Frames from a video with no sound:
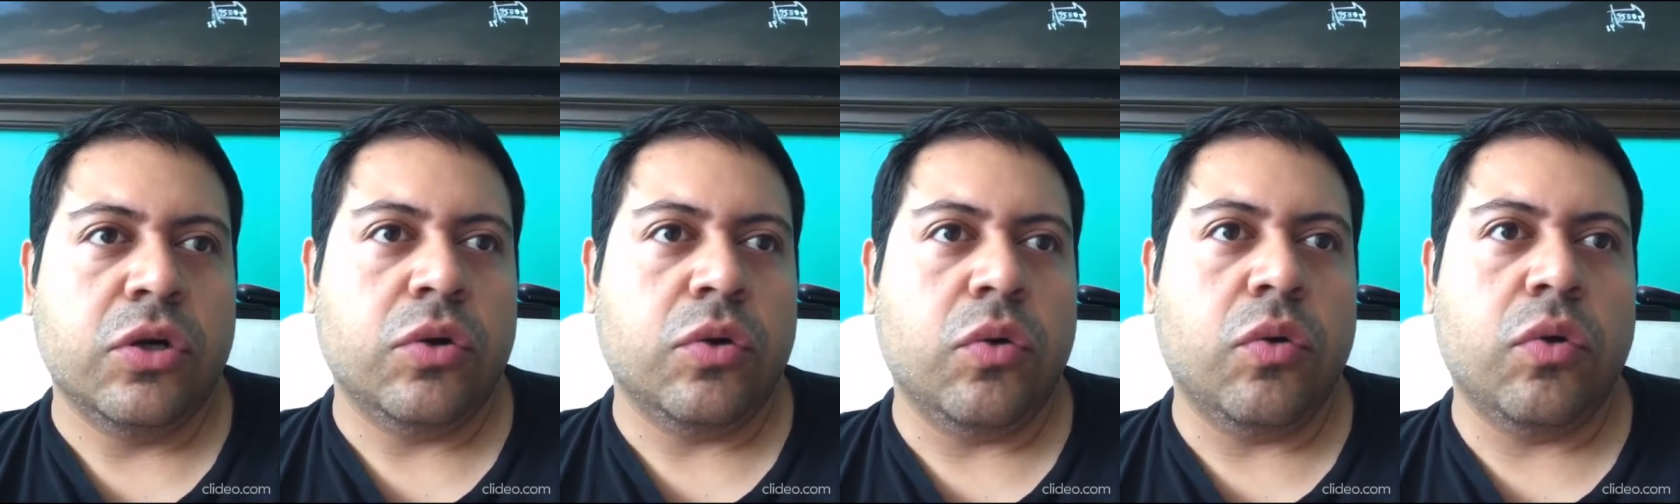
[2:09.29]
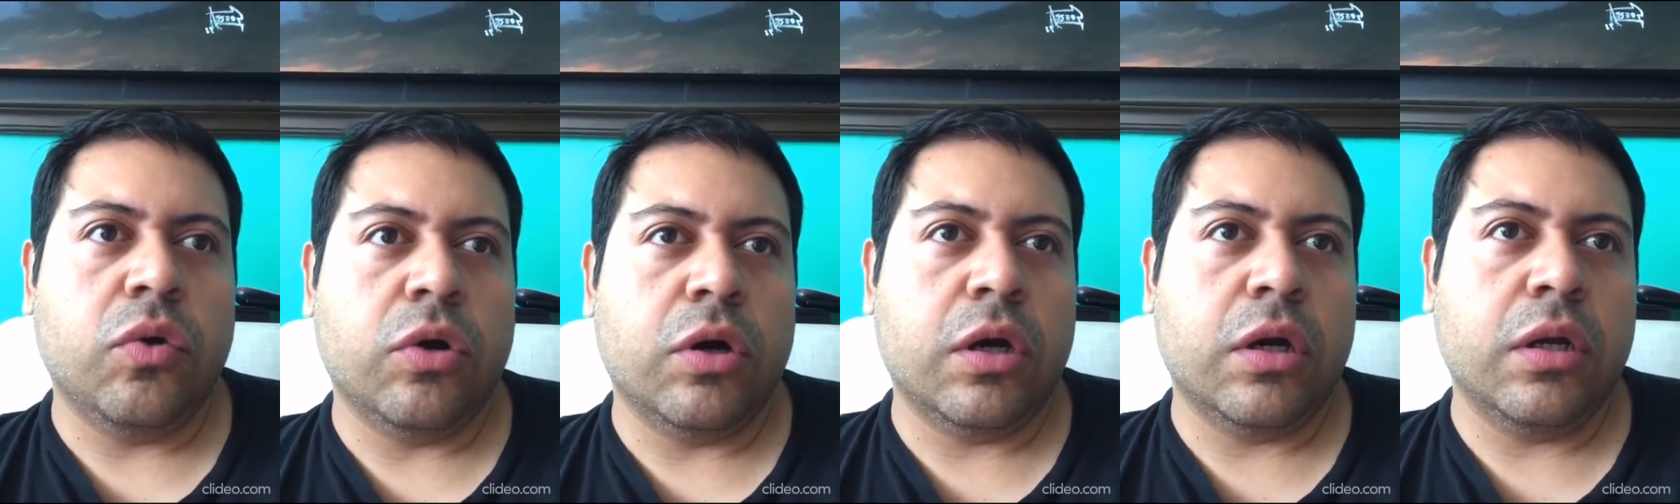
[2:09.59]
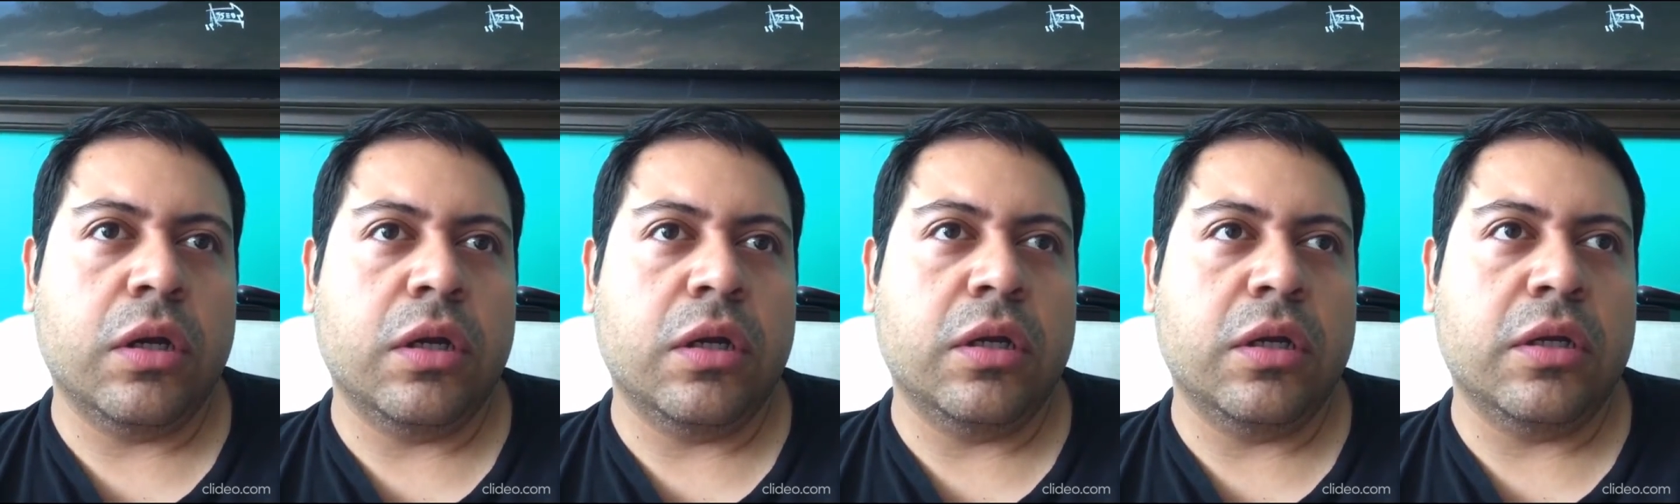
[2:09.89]
Or
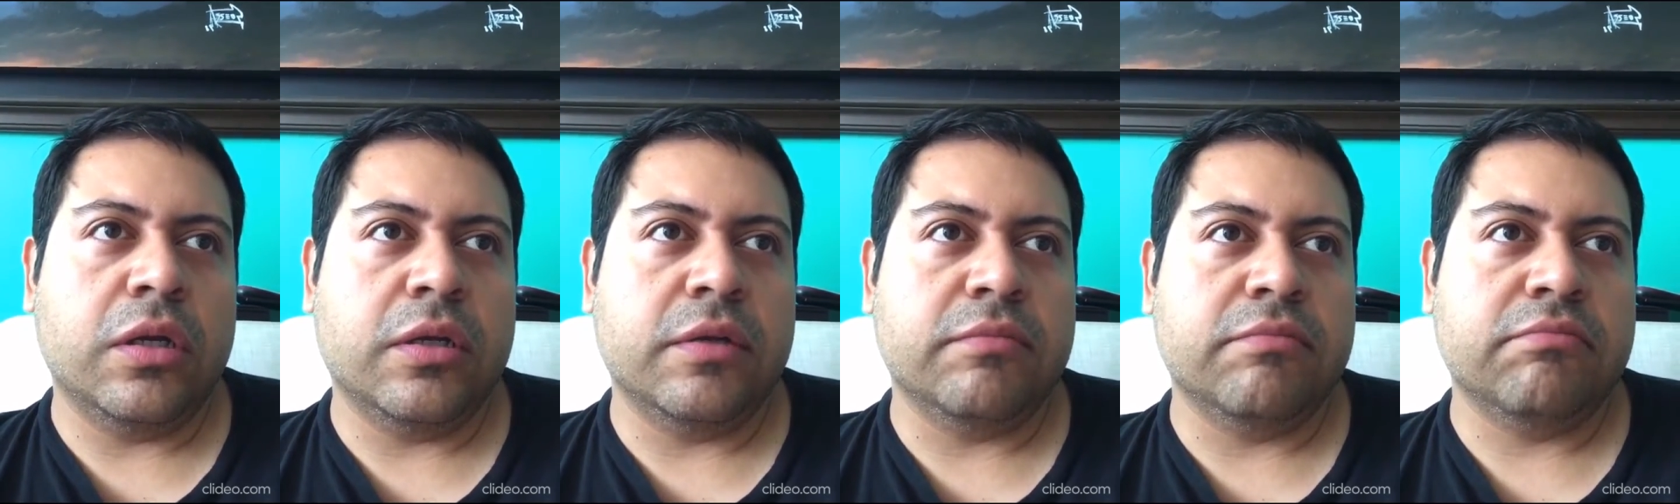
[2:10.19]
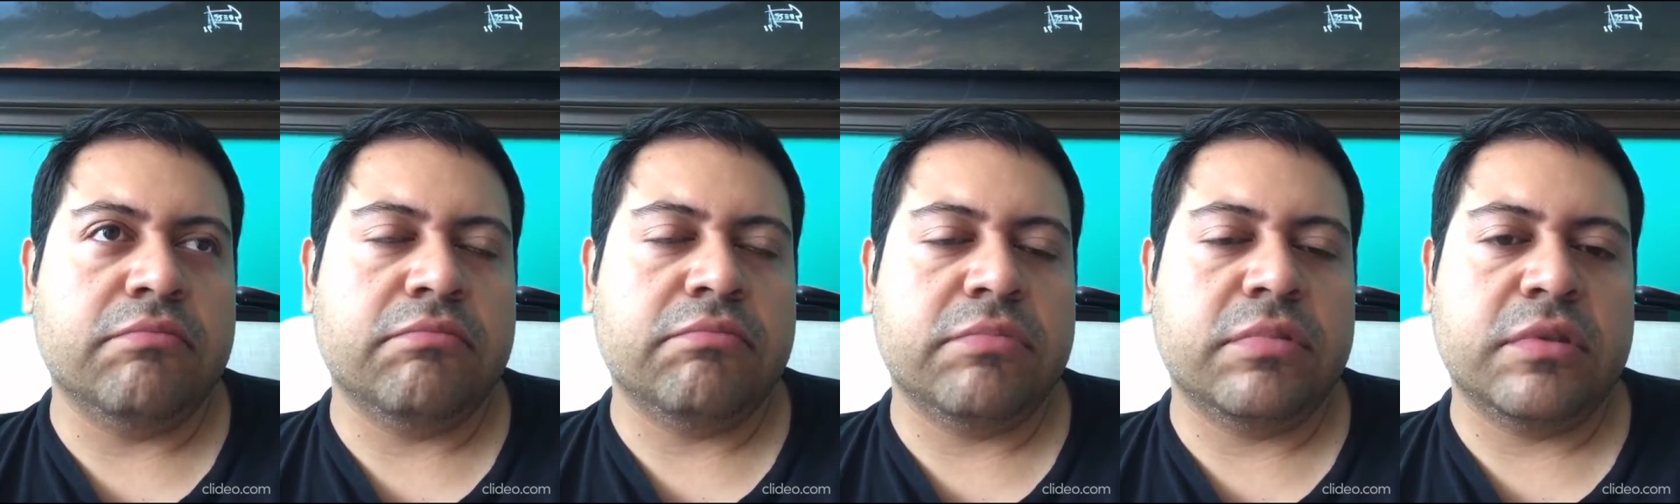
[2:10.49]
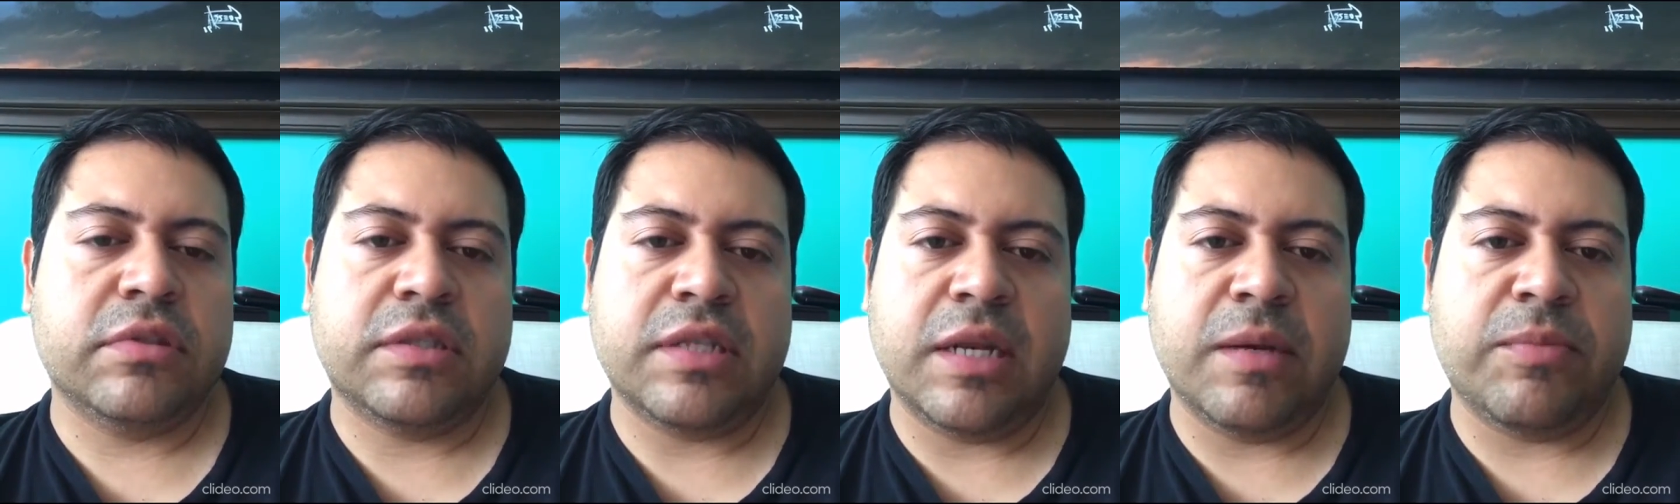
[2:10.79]

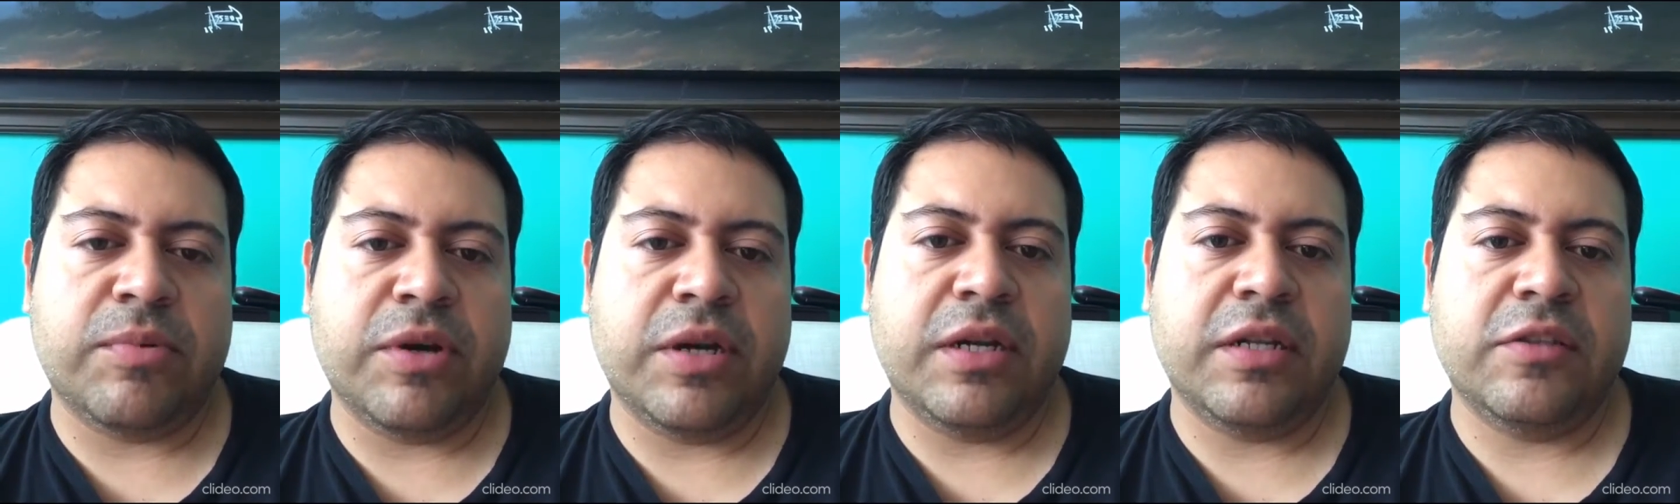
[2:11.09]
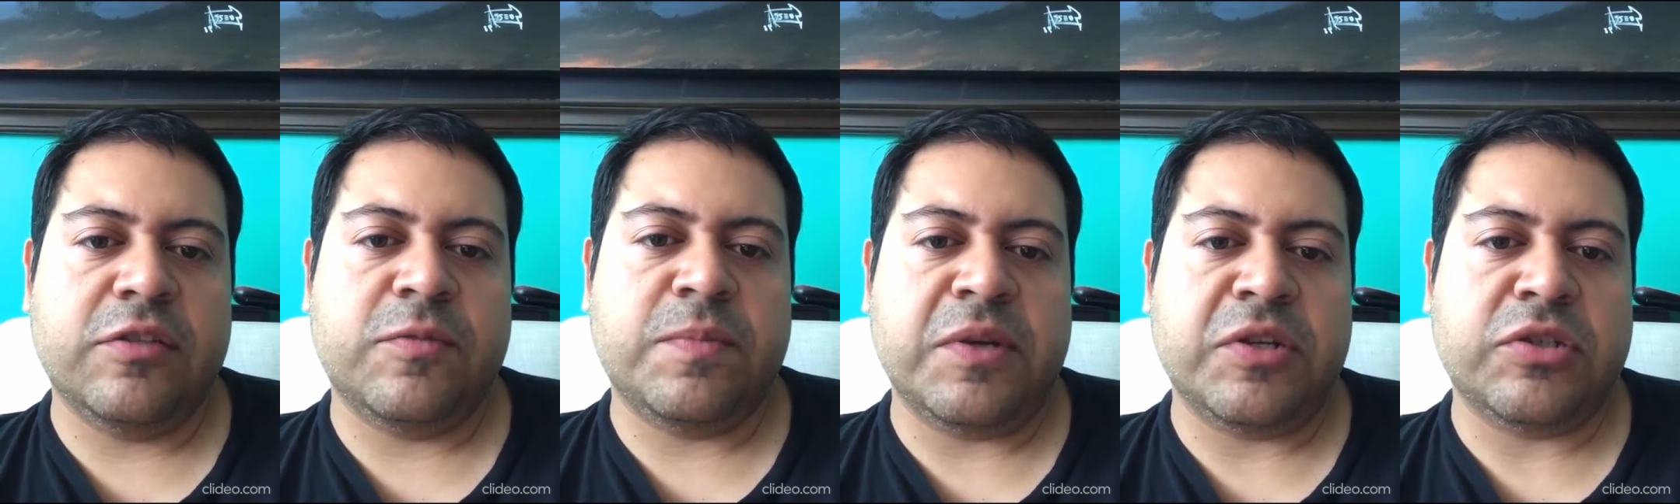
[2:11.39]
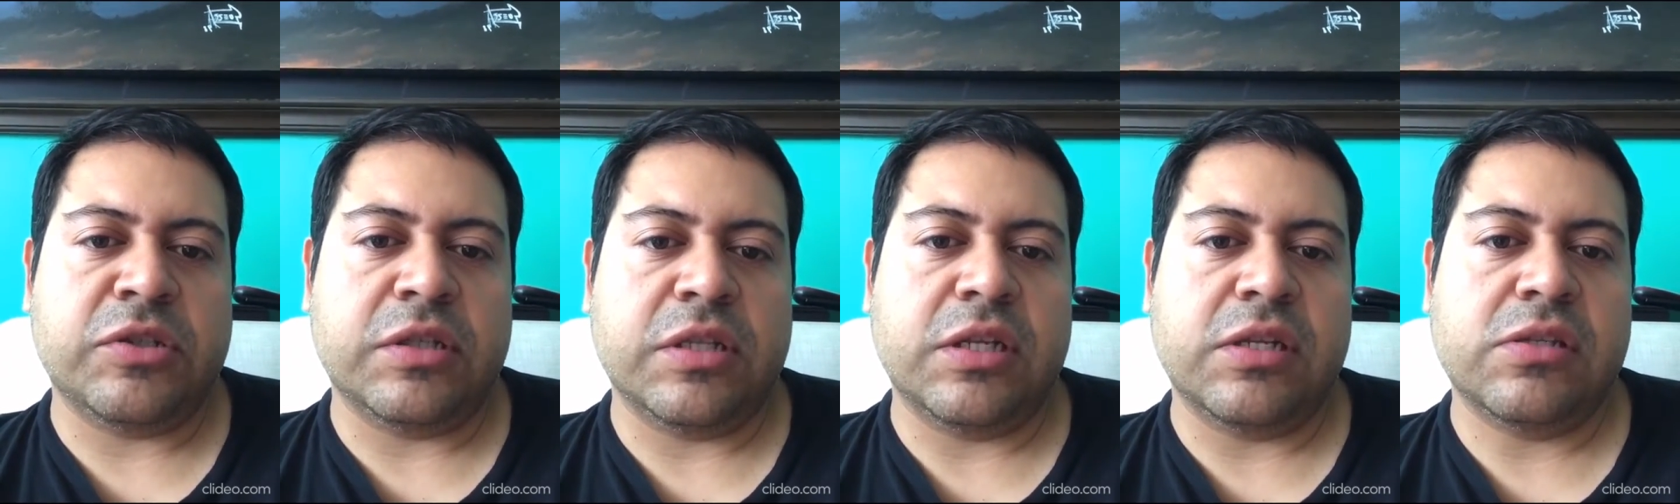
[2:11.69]
celebrating
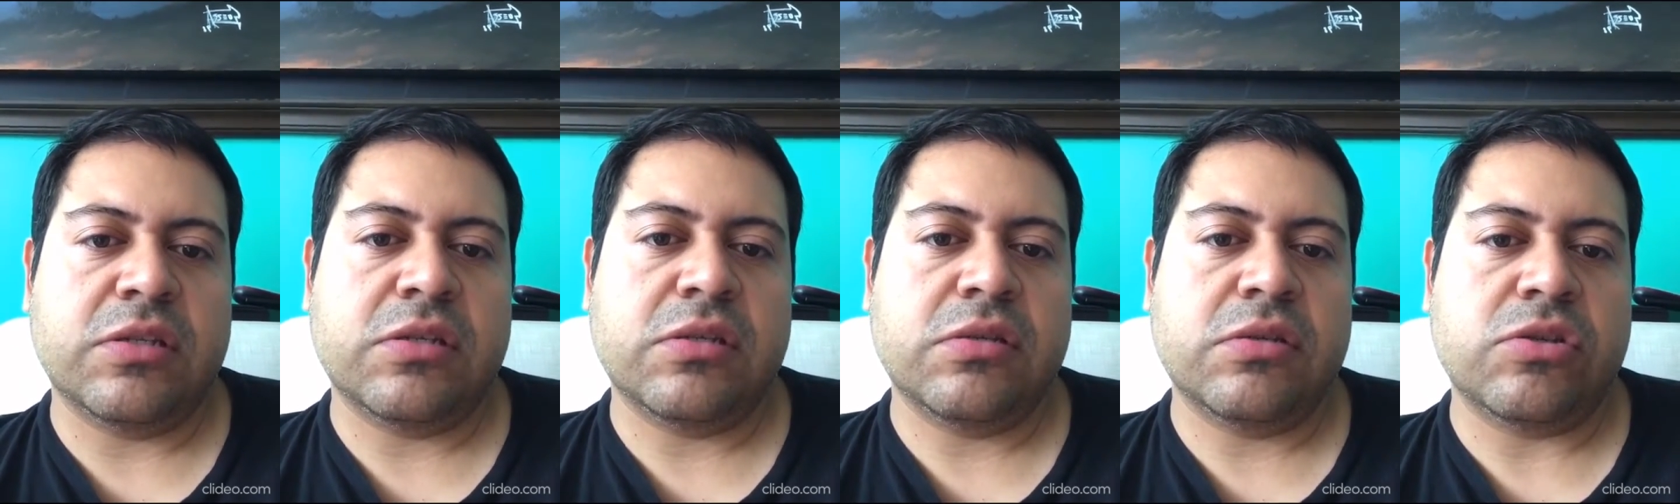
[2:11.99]
special dates